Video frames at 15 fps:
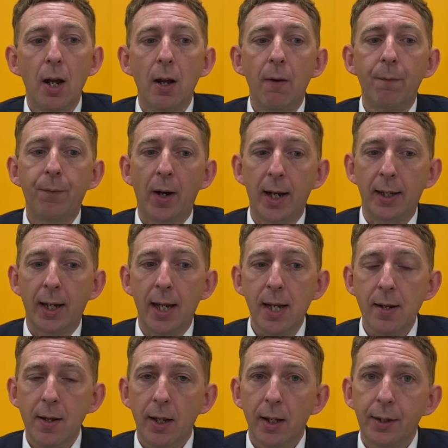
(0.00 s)

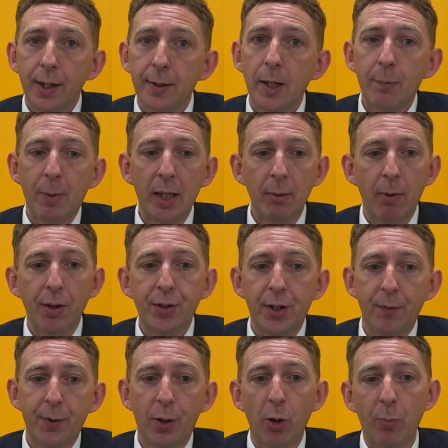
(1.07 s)
Finally, this has been the most
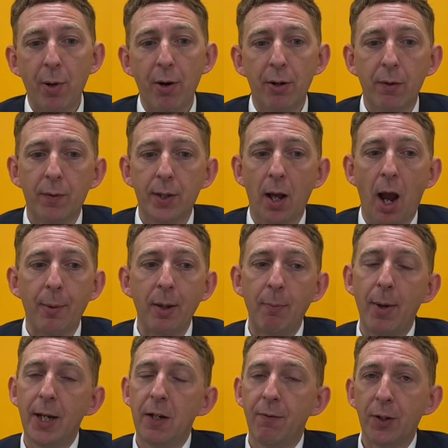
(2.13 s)
difficult period of time that
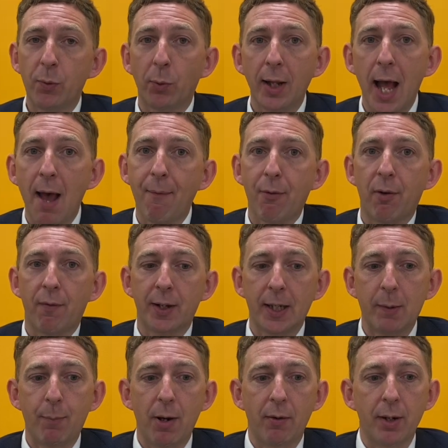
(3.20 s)
many of us will ever have
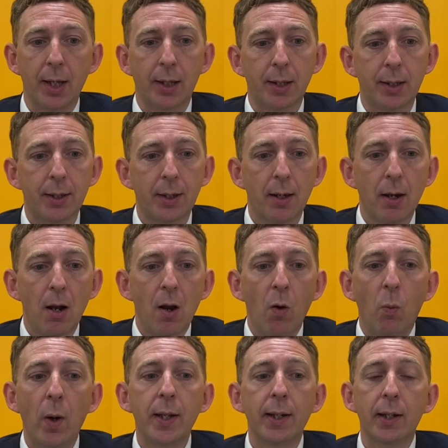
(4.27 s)
experienced.
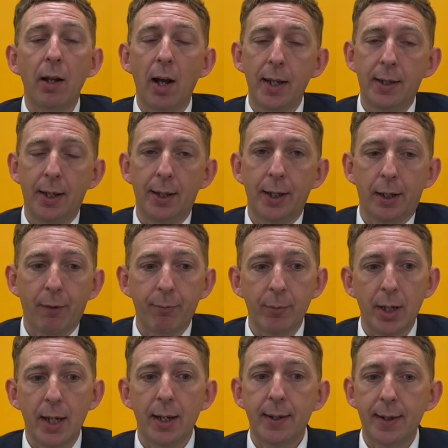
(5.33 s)
We're delighted the
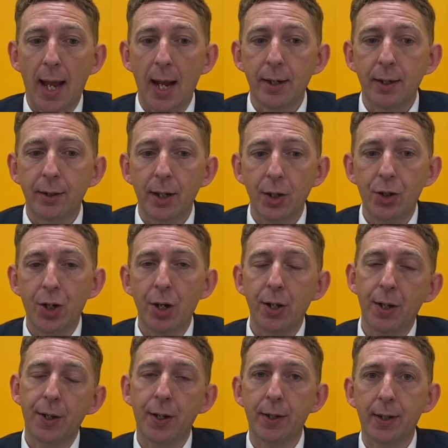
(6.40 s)
government has said that
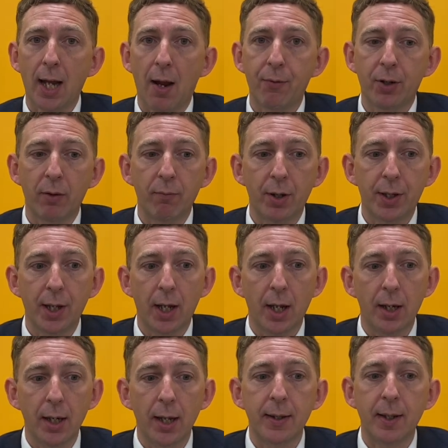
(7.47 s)
students and staff can
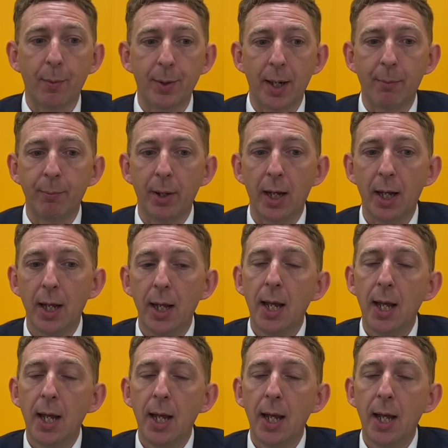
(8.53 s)
return in September,